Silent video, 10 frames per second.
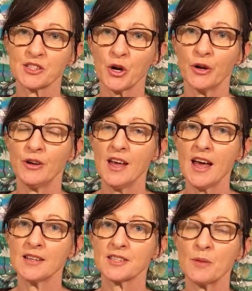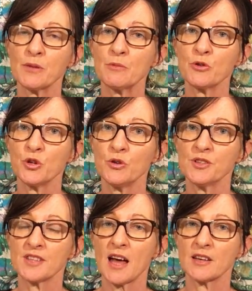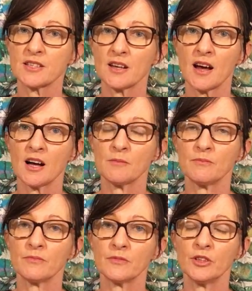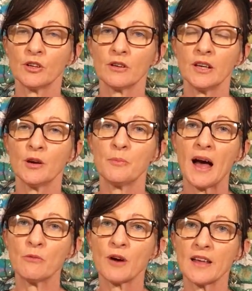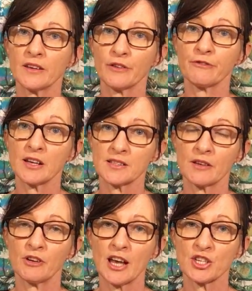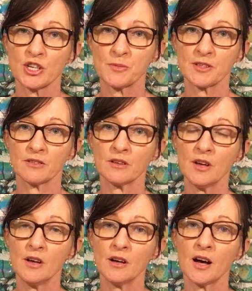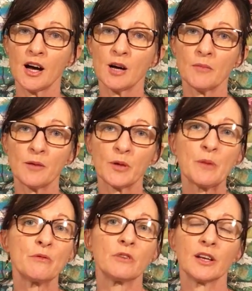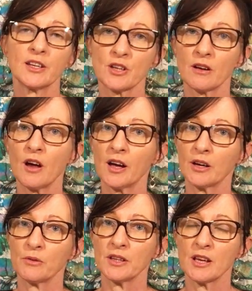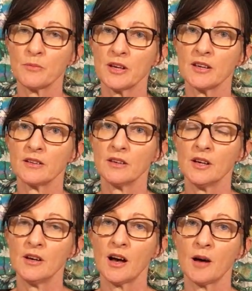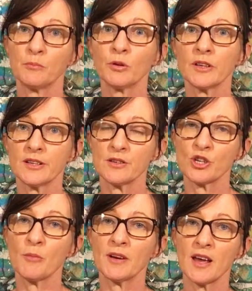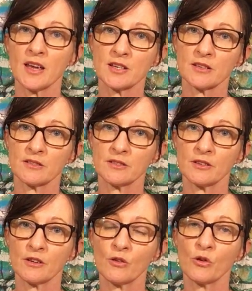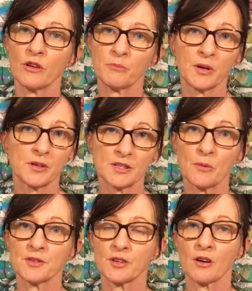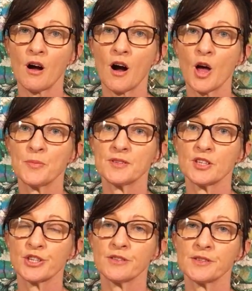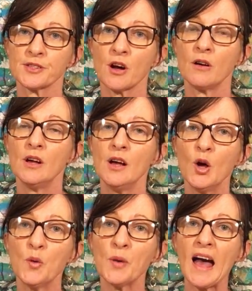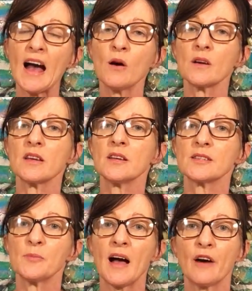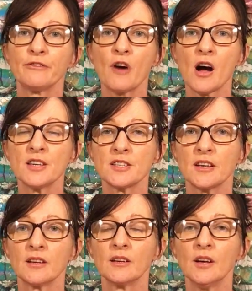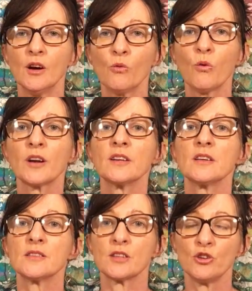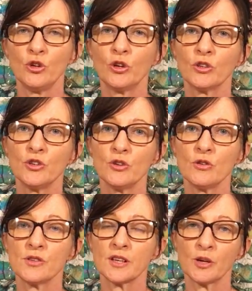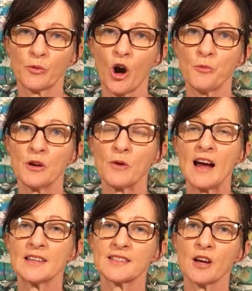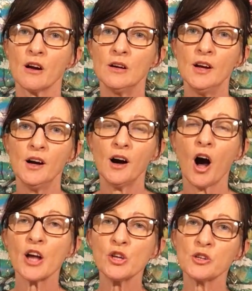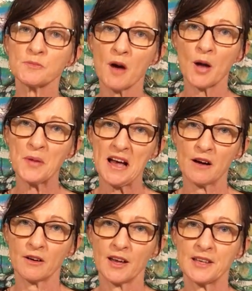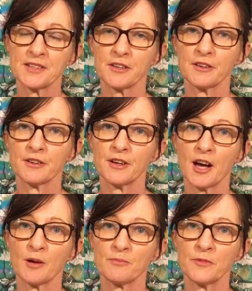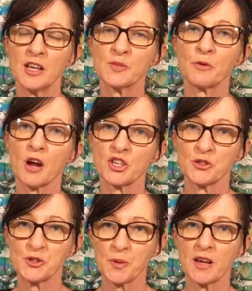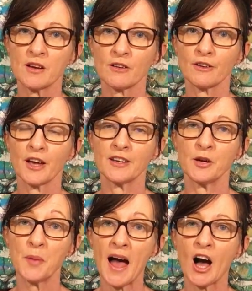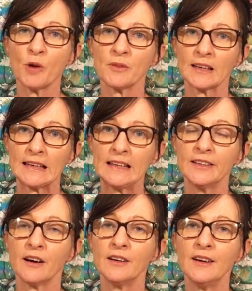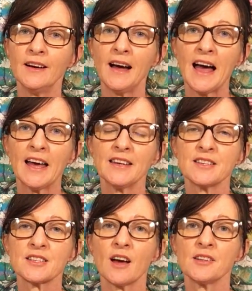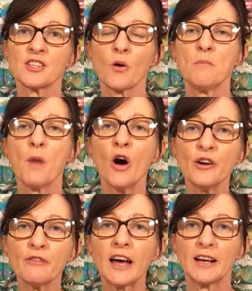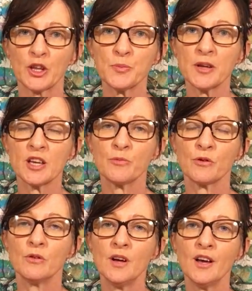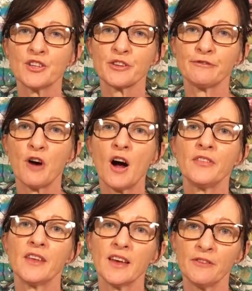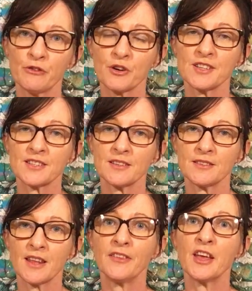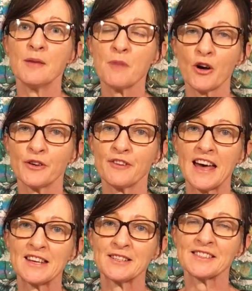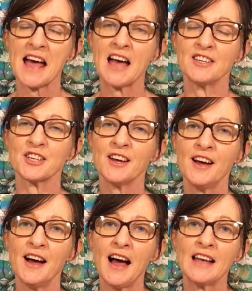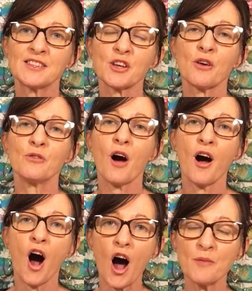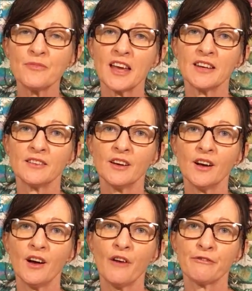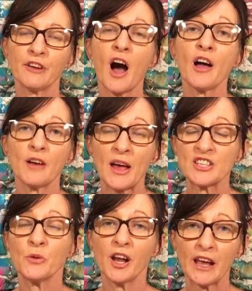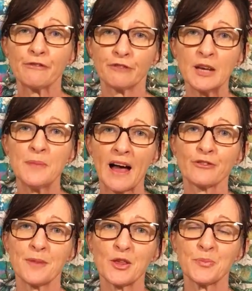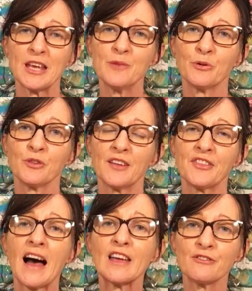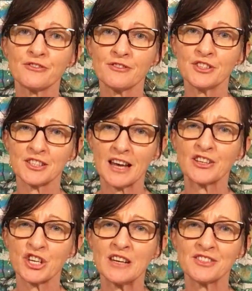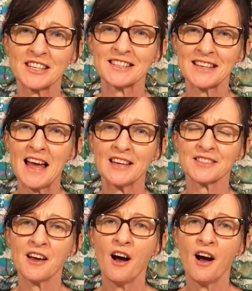And some people use that, in a bad way, and it affects their relationships, and people really don't like it when they're being bullied and dominated, or because someone's got a higher position. So power is about finding what it is that you can use in appropriate ways. So I use my power as a inspirational speaker and empowerment leader, and so I motivate other people to find their voice and their motivators, and so I'm then when I get feedback from other people that they've achieved success,